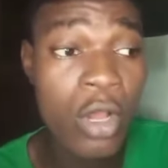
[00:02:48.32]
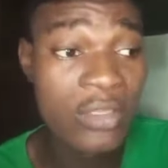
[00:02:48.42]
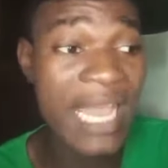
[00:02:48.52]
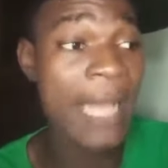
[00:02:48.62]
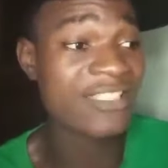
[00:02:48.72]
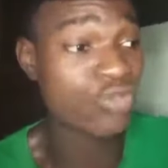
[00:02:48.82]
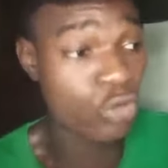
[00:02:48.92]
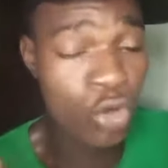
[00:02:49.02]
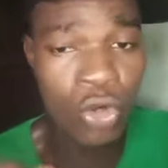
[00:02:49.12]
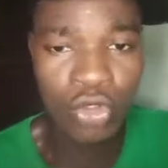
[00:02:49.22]
There are,
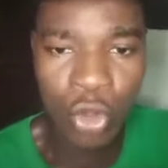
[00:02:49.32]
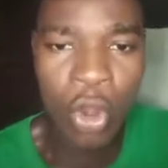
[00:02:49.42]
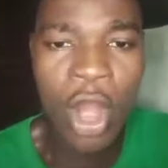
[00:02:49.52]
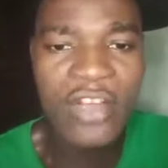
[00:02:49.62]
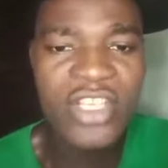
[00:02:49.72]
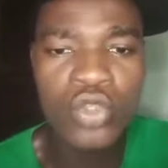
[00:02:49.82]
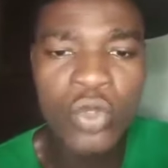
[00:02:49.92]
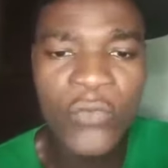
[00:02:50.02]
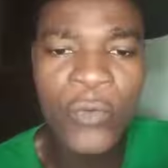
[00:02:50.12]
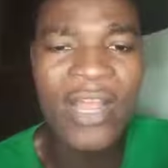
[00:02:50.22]
all these
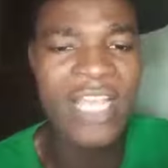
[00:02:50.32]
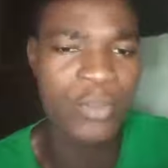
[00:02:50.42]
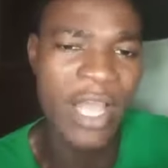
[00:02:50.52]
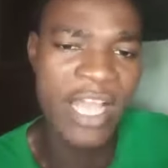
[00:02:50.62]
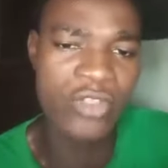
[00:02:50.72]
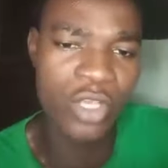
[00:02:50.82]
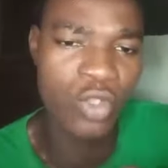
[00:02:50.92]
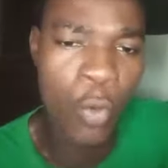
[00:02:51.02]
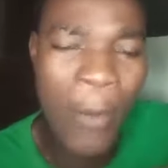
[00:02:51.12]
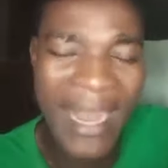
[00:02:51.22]
youthful
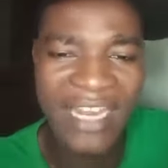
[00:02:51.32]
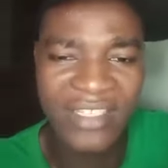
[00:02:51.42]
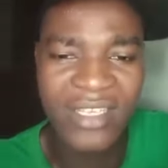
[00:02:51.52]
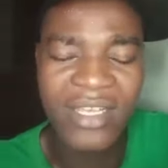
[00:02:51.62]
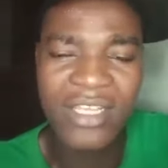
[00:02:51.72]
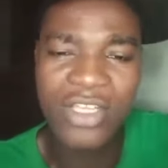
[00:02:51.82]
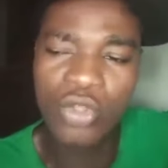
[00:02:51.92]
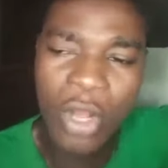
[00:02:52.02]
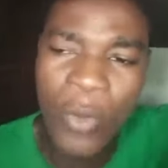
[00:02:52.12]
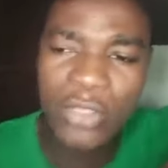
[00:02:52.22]
exuberance.
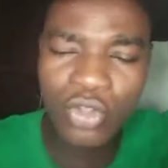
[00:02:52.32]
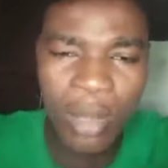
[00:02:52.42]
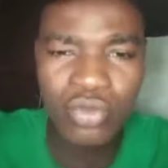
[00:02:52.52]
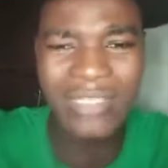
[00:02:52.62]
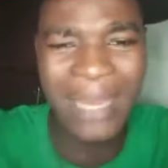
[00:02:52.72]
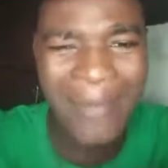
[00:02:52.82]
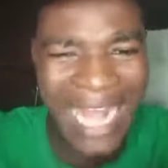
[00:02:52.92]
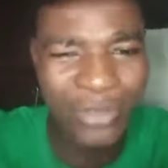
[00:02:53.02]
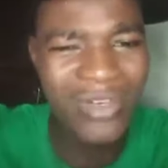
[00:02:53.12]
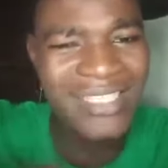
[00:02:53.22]
It always comes to them
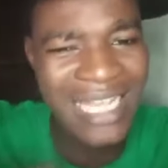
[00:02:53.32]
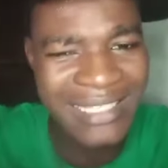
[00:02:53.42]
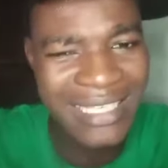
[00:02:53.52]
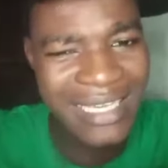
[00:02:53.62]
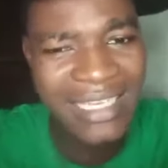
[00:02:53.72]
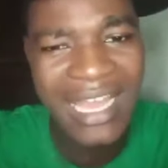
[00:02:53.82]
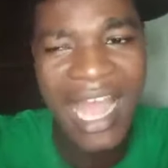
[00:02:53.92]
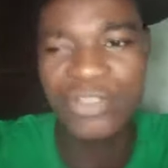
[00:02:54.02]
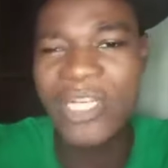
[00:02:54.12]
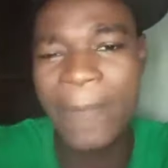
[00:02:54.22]
adolescent age,
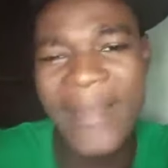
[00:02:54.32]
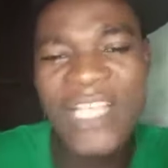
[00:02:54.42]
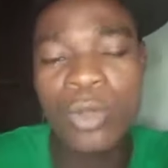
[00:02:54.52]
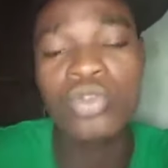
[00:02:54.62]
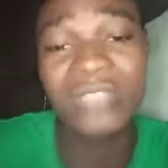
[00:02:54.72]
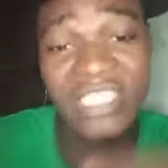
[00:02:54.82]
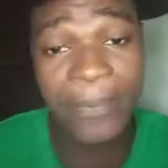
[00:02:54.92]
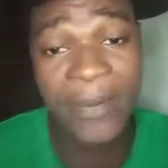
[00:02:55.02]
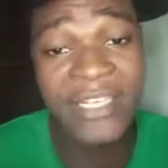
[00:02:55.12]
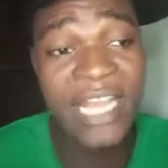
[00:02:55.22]
and so the parents want to
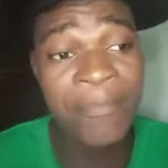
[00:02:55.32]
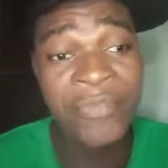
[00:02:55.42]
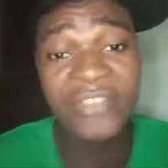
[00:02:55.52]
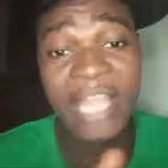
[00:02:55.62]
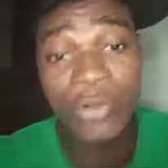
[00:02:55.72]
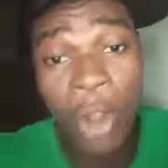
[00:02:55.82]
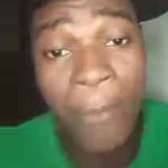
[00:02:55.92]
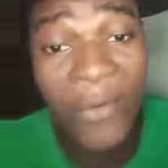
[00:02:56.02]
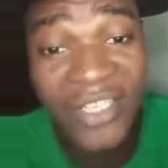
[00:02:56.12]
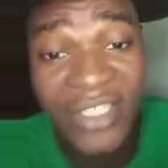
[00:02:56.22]
discipline them. They
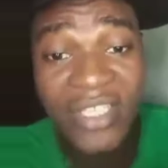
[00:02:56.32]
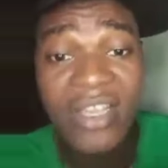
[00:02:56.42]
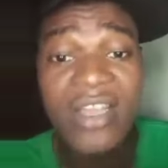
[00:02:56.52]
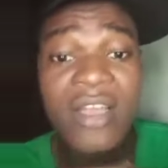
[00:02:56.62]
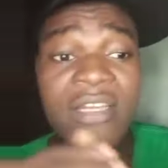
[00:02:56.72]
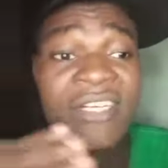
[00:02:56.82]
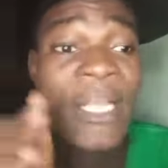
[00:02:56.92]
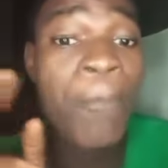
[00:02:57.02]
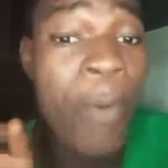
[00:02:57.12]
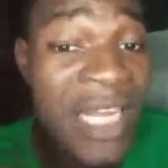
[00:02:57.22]
call police.
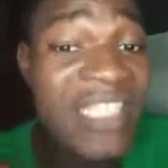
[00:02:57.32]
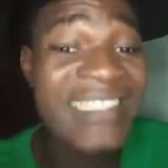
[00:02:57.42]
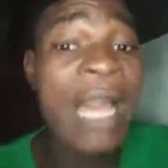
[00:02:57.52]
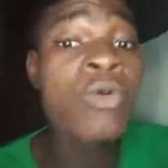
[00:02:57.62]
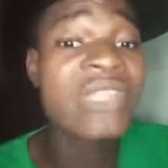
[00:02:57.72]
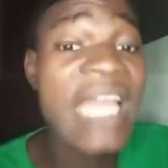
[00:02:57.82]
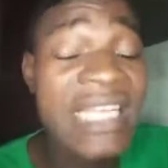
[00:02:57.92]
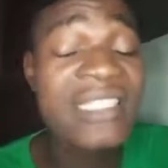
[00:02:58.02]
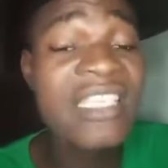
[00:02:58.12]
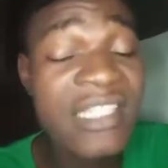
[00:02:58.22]
The police now
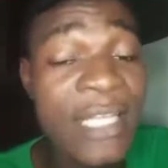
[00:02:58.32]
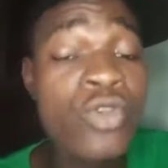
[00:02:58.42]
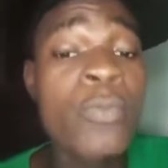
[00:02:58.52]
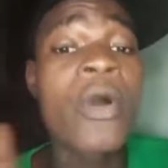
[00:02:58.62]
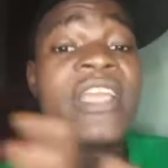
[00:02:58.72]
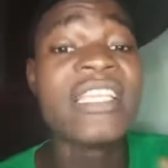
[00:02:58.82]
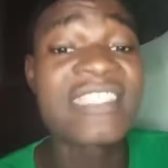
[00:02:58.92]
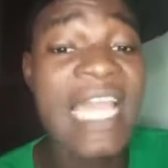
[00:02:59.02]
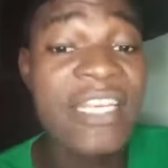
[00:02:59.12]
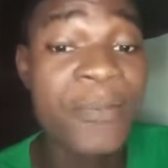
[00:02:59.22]
takes this little boy
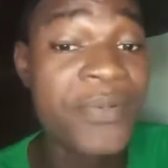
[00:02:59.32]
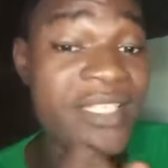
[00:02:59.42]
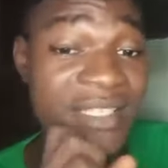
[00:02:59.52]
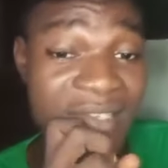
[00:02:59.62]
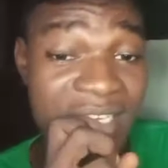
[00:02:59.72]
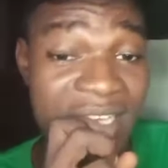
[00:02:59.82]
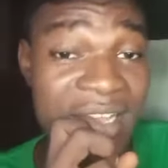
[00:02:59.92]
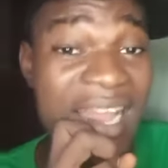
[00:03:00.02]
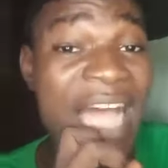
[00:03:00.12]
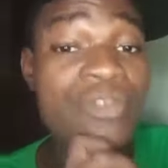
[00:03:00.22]
inside the prison,
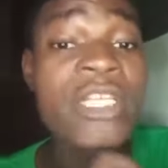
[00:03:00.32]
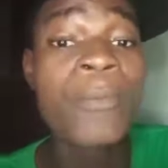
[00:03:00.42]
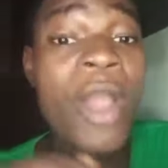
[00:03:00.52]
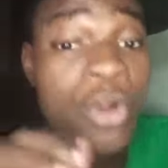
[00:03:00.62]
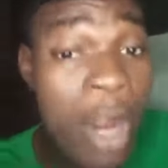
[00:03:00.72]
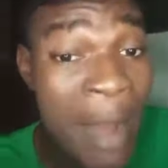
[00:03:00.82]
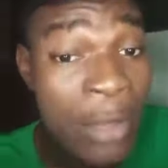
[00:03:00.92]
and so the boy come